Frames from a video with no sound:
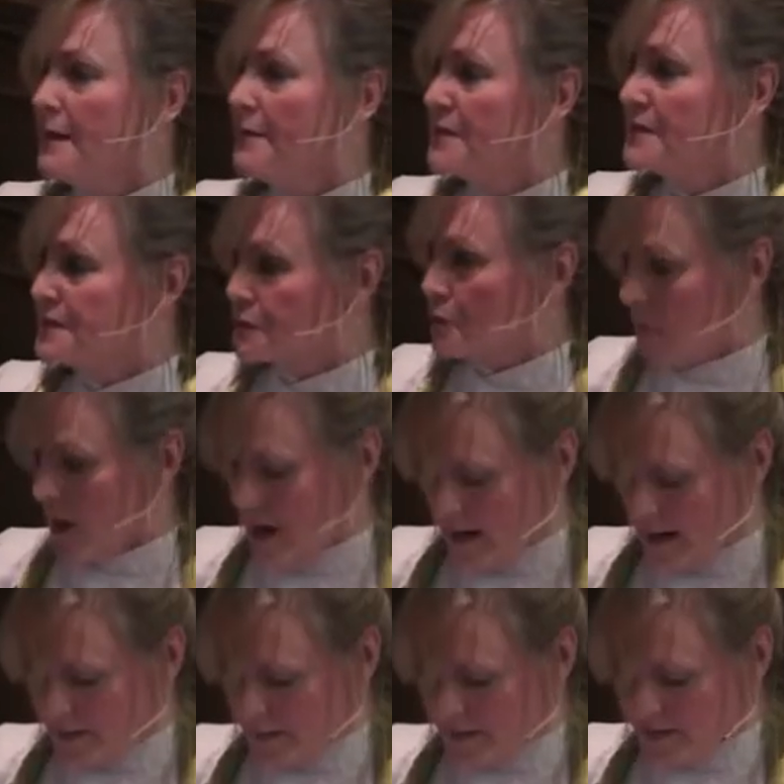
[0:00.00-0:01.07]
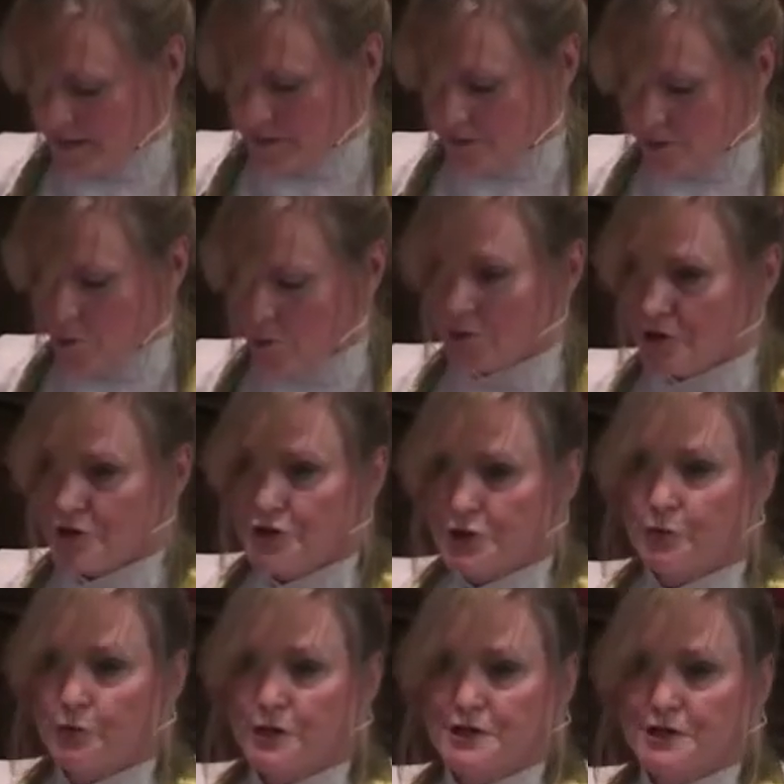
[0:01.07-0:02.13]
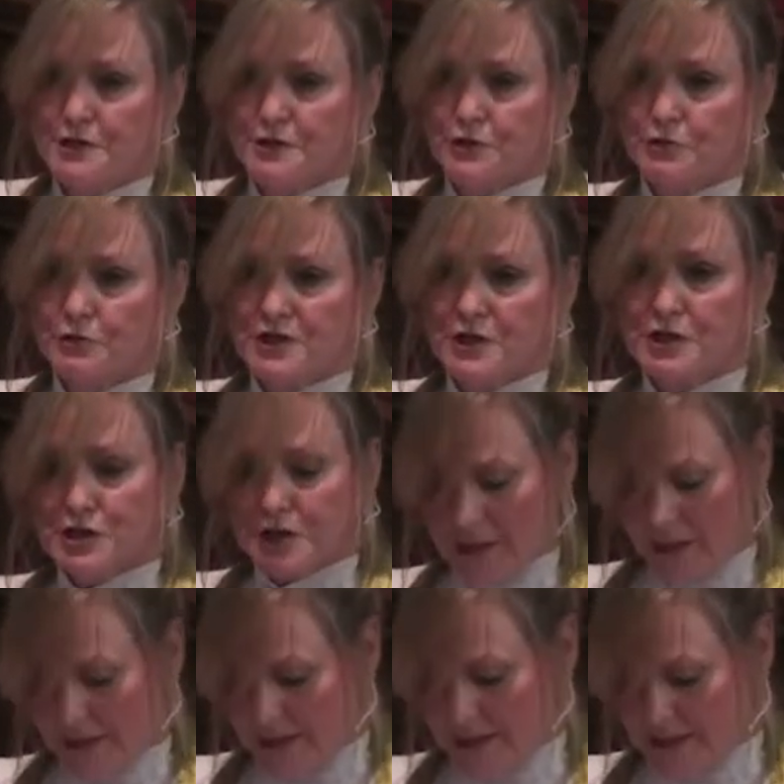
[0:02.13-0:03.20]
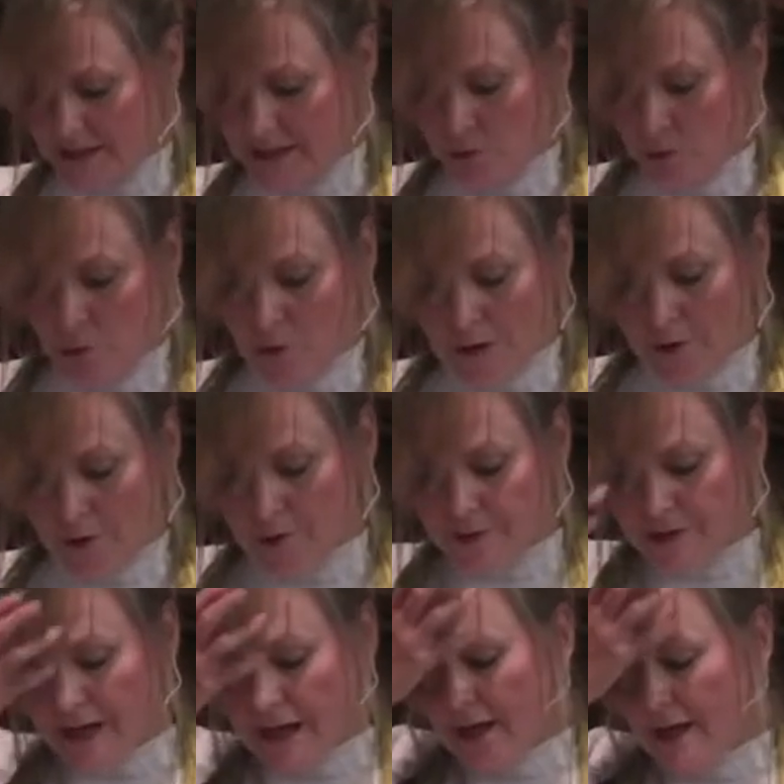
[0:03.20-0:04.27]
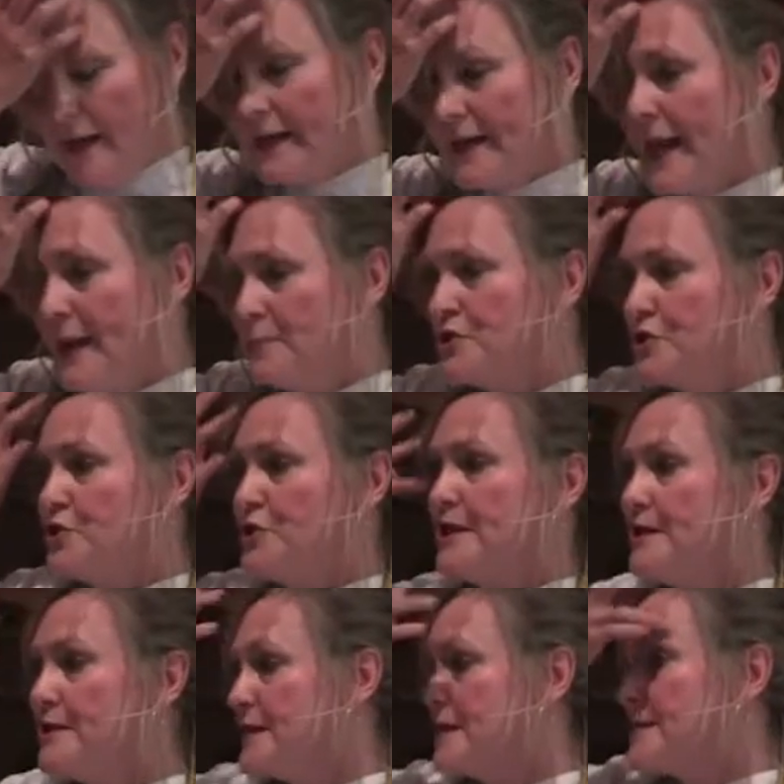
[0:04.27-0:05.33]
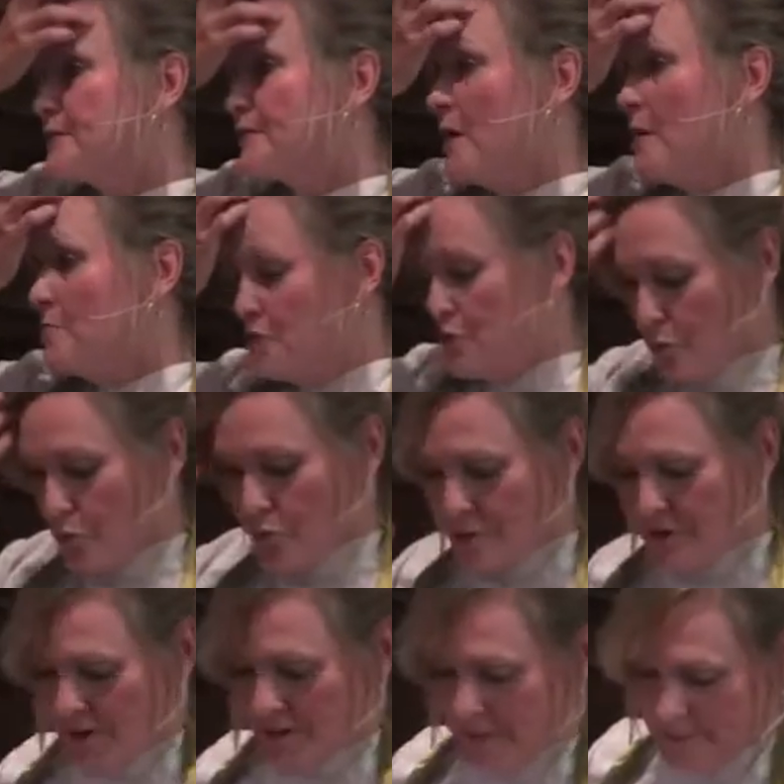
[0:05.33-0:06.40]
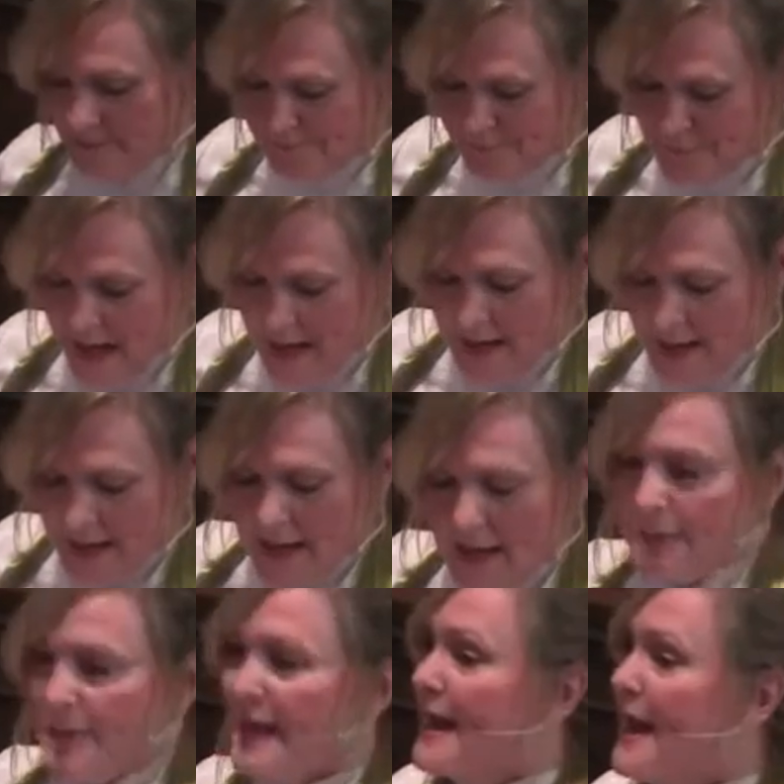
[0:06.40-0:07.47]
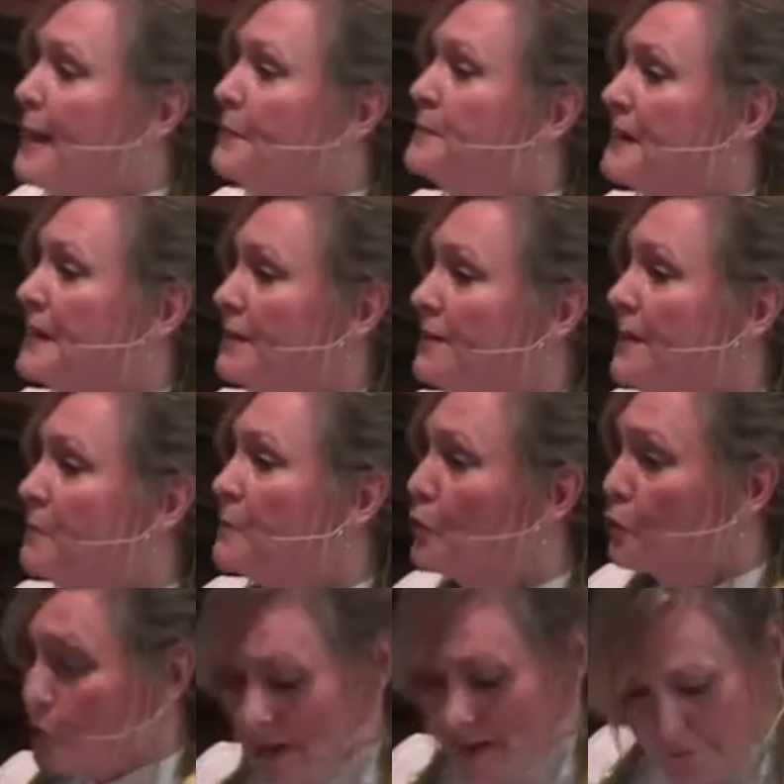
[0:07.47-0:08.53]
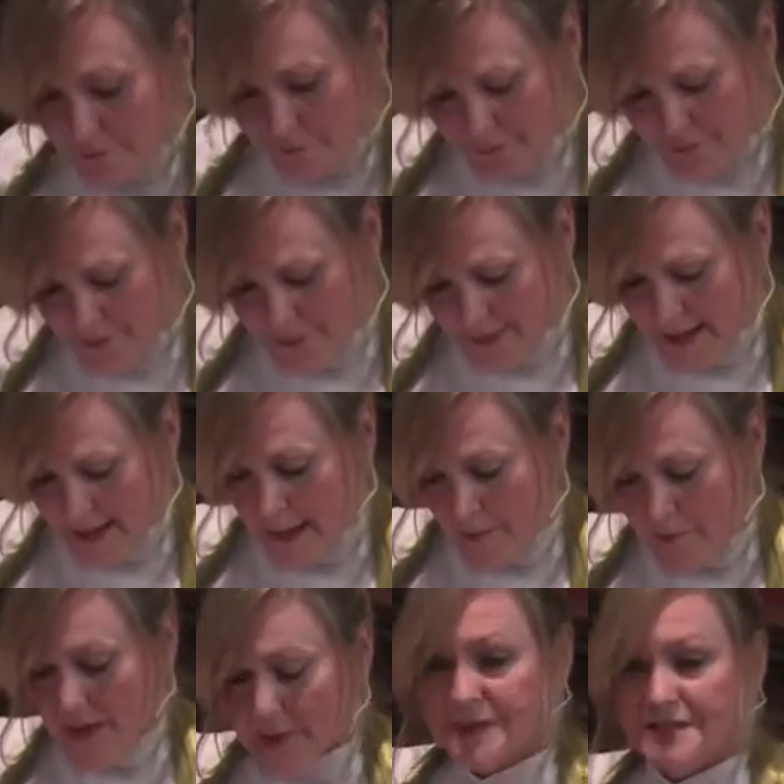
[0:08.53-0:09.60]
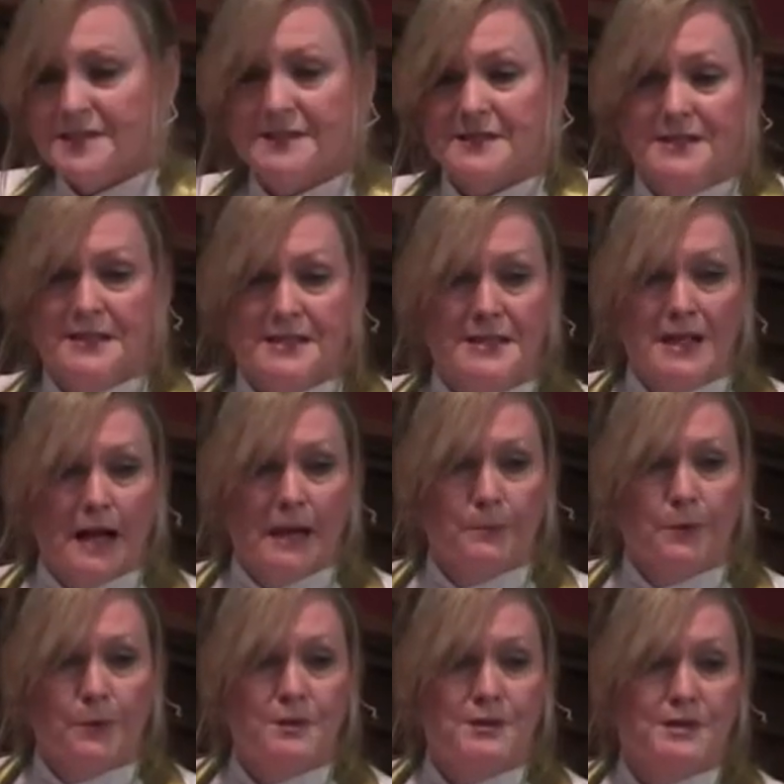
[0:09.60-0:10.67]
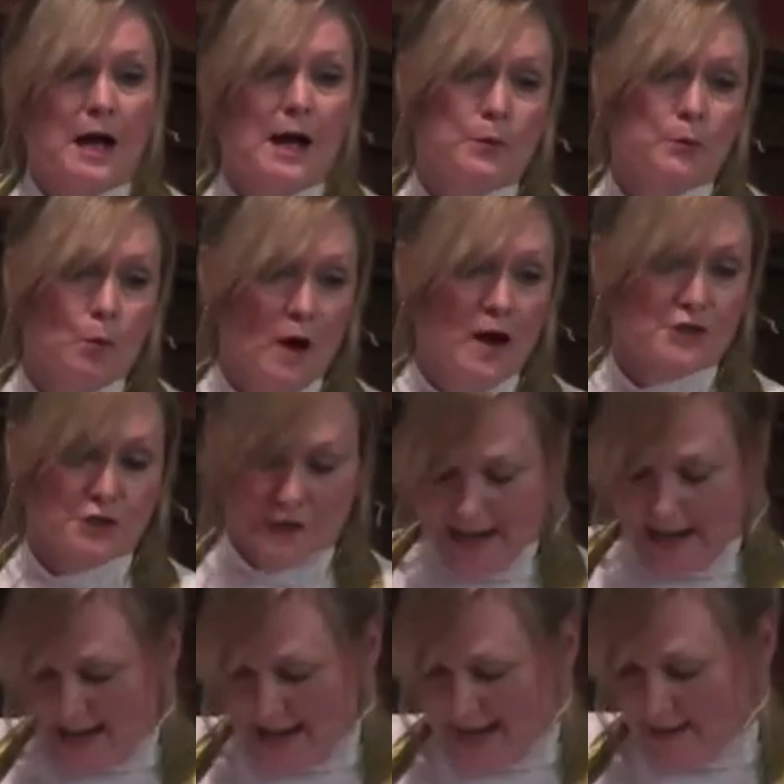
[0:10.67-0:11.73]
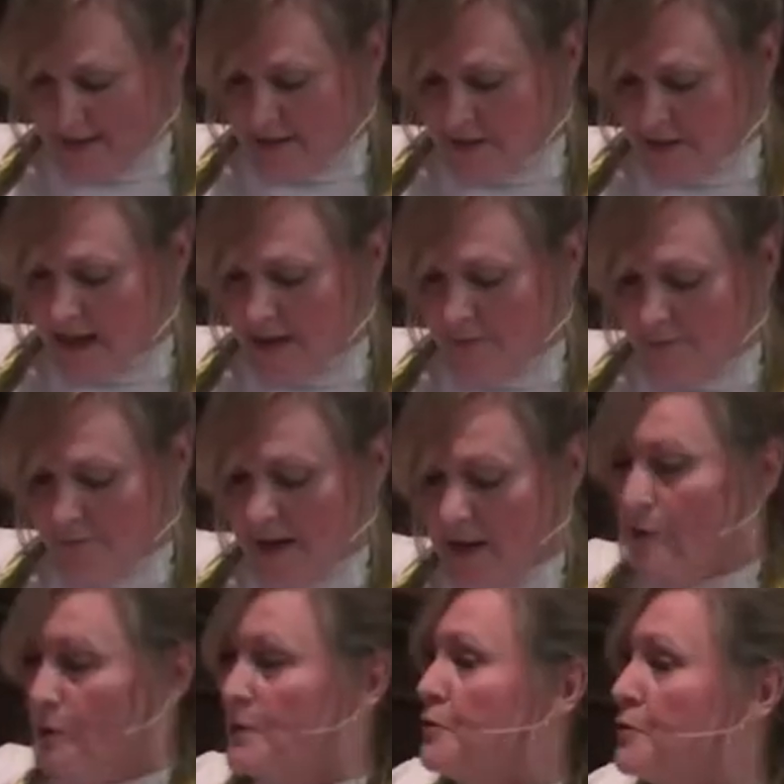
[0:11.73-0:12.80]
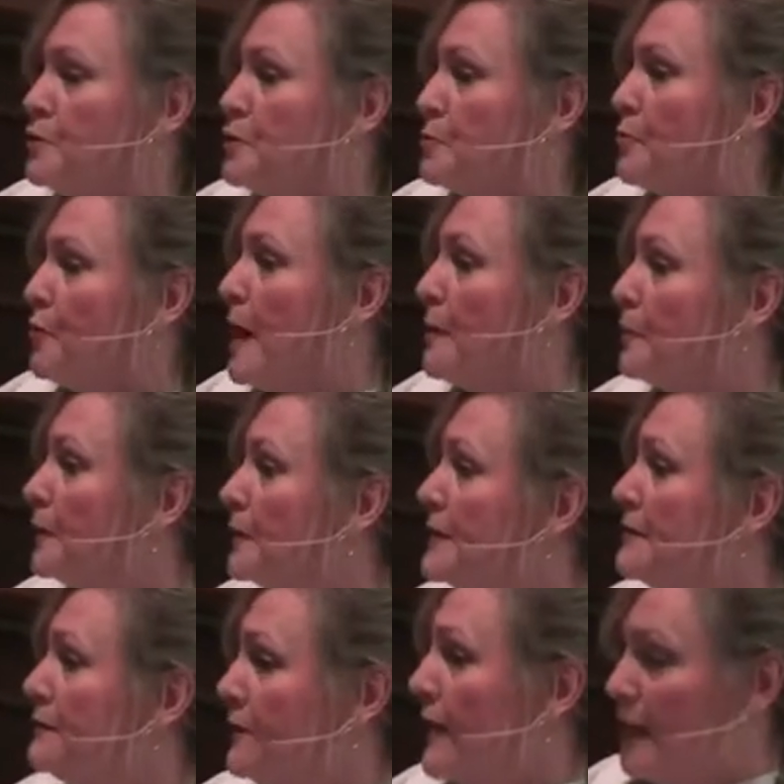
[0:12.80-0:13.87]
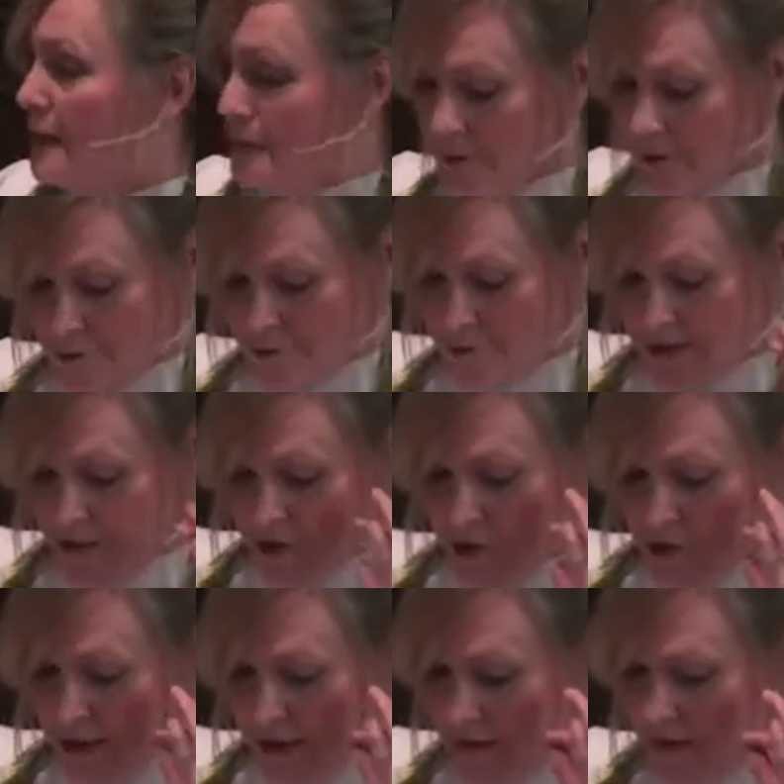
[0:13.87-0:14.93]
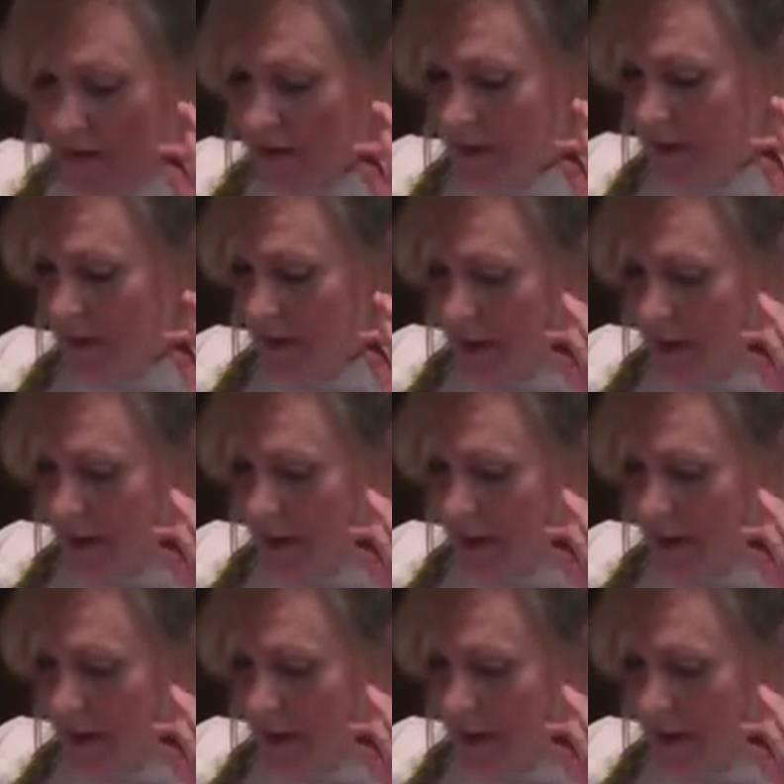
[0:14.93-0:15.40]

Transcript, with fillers: and the scribes, who were the Jewish traditionalists and lawyers, came to Jesus from Jerusalem. They came to give him grief about his disciples' unwashed hands and failure to properly follow the traditions.